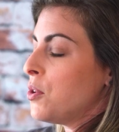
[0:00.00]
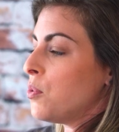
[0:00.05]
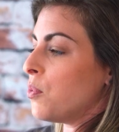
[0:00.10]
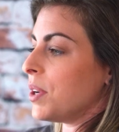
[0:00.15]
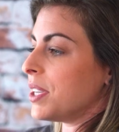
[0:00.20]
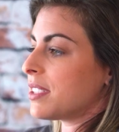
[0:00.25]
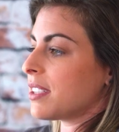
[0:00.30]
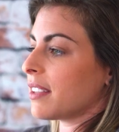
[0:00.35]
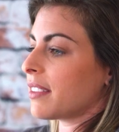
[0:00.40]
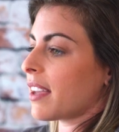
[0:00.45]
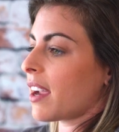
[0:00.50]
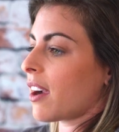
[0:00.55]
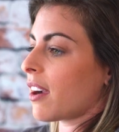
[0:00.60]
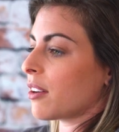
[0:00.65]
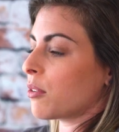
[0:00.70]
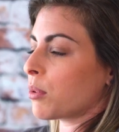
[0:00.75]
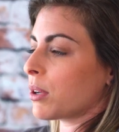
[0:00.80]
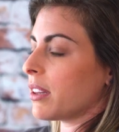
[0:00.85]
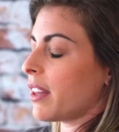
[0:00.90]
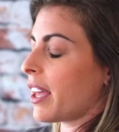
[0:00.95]
we sit there
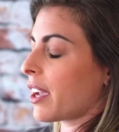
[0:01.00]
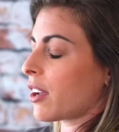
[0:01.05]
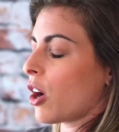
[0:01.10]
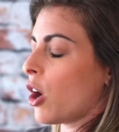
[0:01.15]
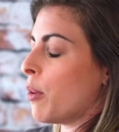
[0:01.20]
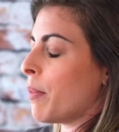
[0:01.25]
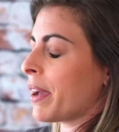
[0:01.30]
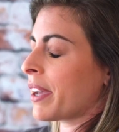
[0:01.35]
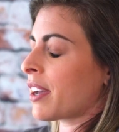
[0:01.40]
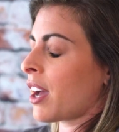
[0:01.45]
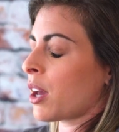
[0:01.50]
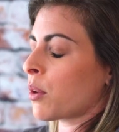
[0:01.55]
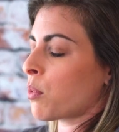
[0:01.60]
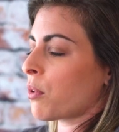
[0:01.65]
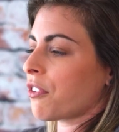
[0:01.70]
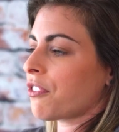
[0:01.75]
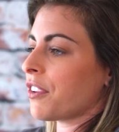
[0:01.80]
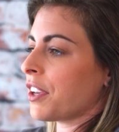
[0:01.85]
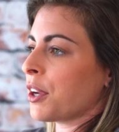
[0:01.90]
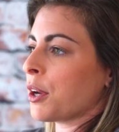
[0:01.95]
and we're like, oh my God,
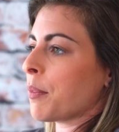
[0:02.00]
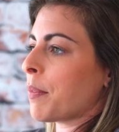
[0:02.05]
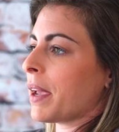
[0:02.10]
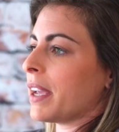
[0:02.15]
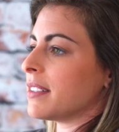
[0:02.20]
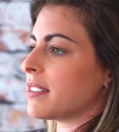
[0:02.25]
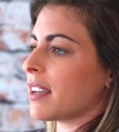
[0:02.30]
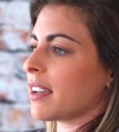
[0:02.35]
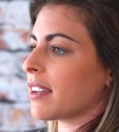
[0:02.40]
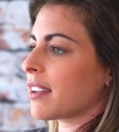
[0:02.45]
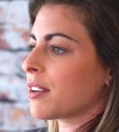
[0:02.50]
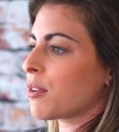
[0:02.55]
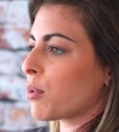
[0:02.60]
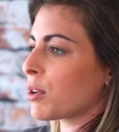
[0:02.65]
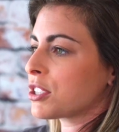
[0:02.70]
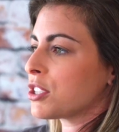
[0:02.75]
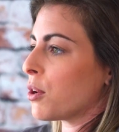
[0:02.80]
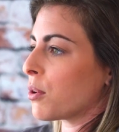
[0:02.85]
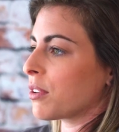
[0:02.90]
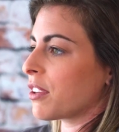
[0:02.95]
we're finger painting.
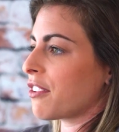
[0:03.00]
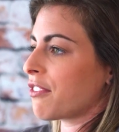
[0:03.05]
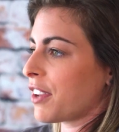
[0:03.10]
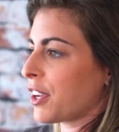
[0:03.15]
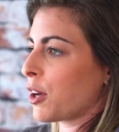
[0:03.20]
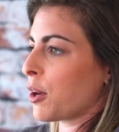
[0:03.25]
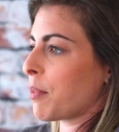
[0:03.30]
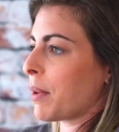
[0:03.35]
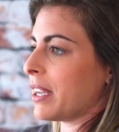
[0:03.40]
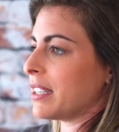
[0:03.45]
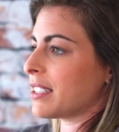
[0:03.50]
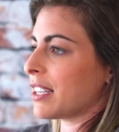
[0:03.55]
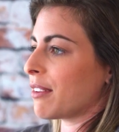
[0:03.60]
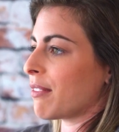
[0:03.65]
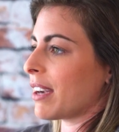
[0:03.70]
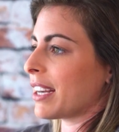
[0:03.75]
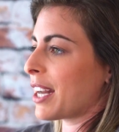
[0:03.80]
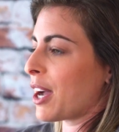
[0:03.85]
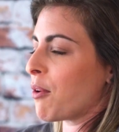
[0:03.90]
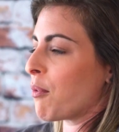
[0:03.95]
We're totally finger painting
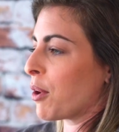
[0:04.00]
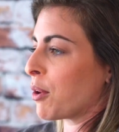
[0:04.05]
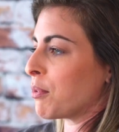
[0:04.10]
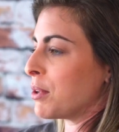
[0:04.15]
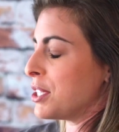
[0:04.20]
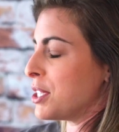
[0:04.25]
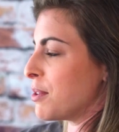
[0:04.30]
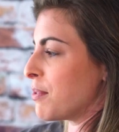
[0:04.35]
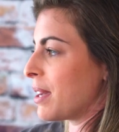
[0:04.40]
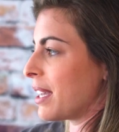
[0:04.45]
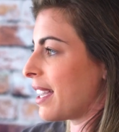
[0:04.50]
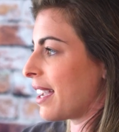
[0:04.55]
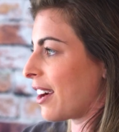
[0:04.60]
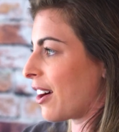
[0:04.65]
right now. What are we doing